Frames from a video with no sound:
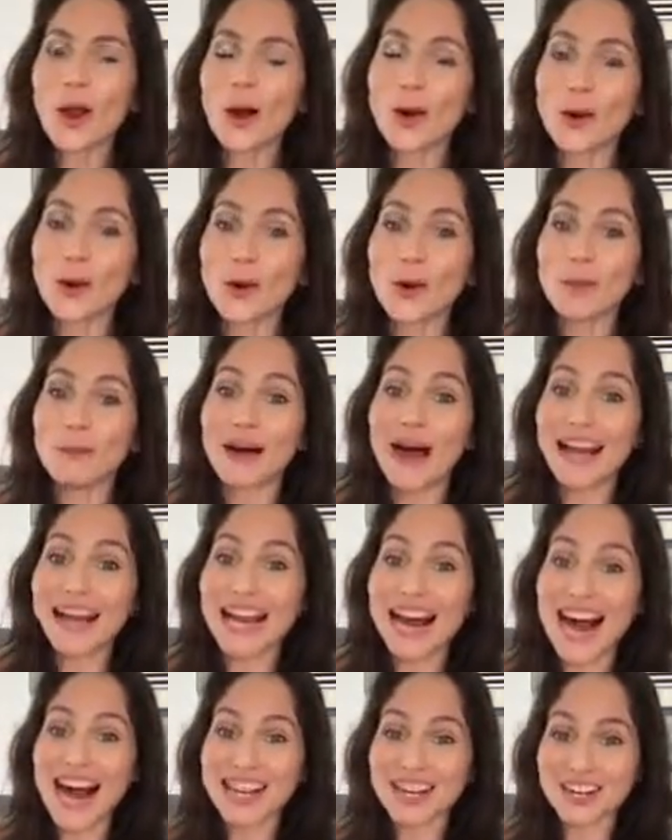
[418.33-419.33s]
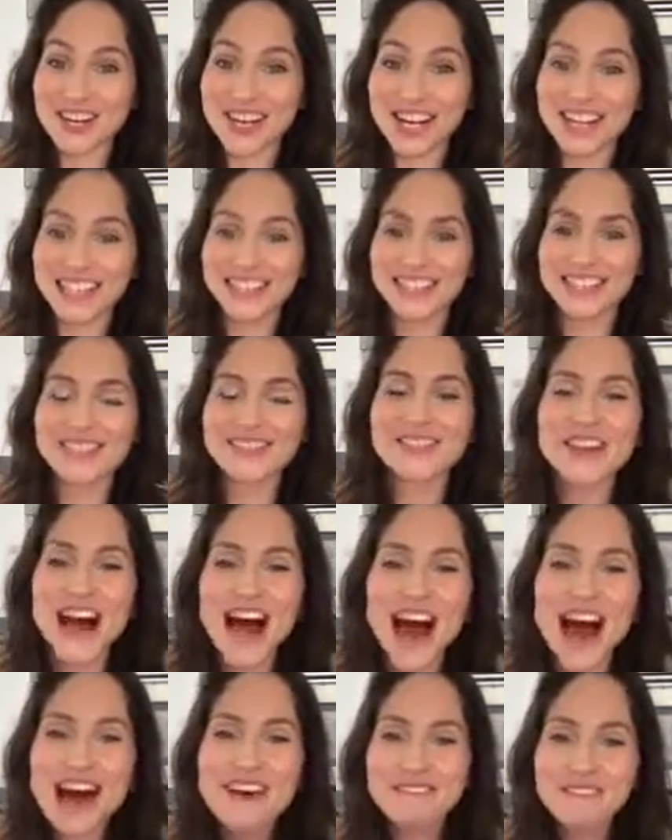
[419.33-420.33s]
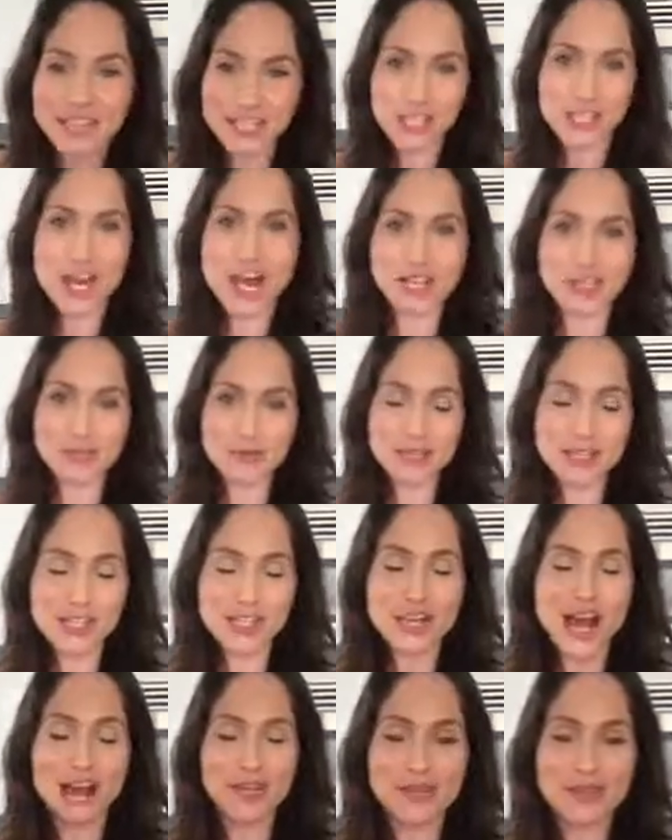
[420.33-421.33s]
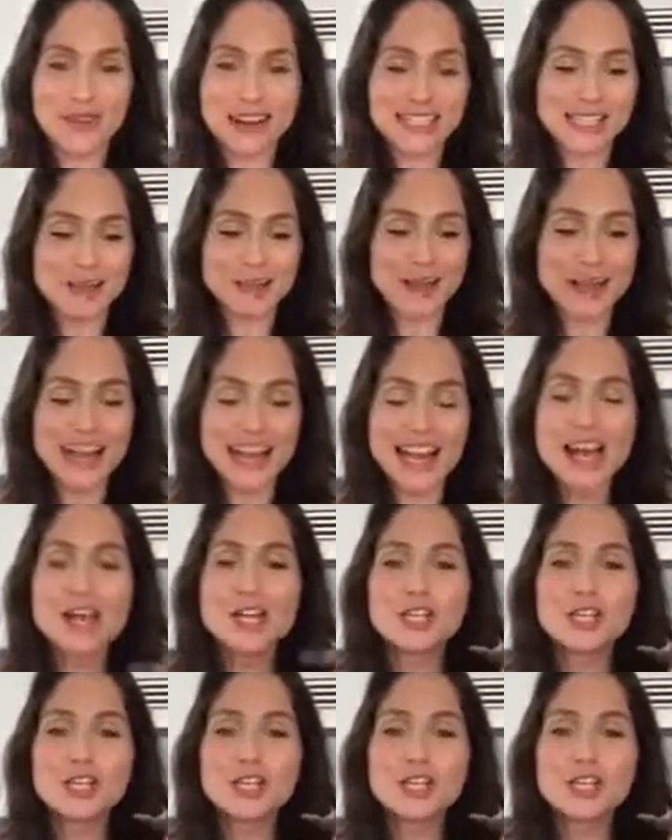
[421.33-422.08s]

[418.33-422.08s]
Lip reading: Oh my God, you're gonna love this chocolate recipe.